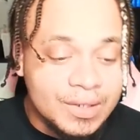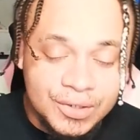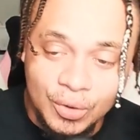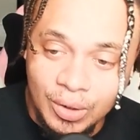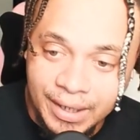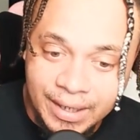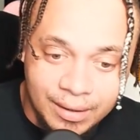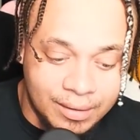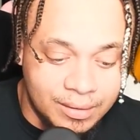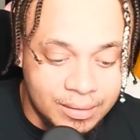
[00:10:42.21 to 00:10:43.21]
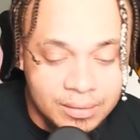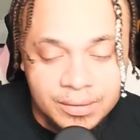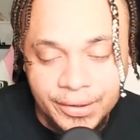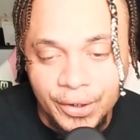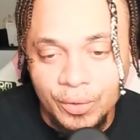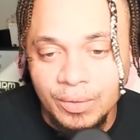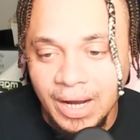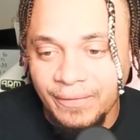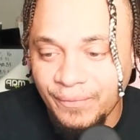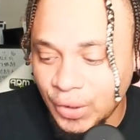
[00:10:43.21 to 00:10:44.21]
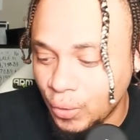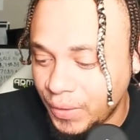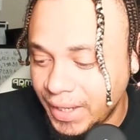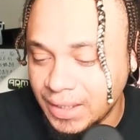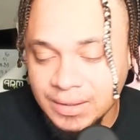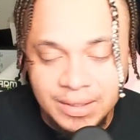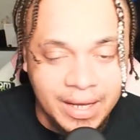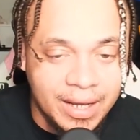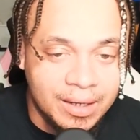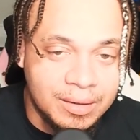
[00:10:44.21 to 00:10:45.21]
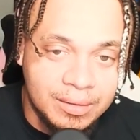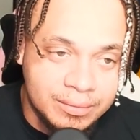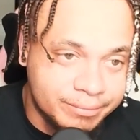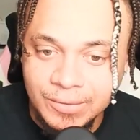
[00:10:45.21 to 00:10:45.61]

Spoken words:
So, like, you know, I feel things and